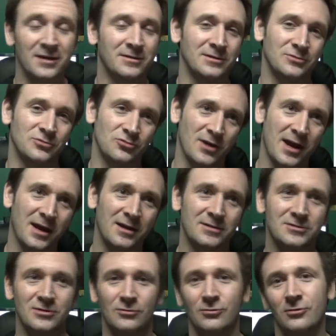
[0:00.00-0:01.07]
the
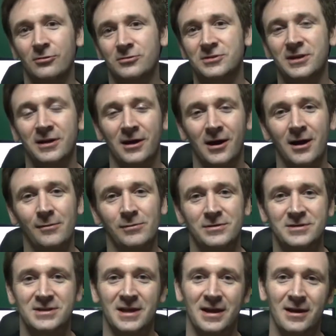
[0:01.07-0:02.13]
dragons, the orcs, the
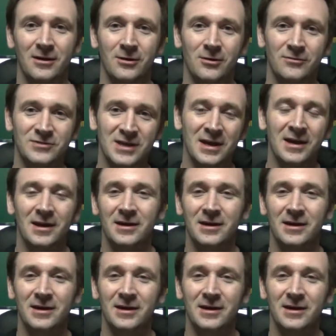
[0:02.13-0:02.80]
goblins, the elves,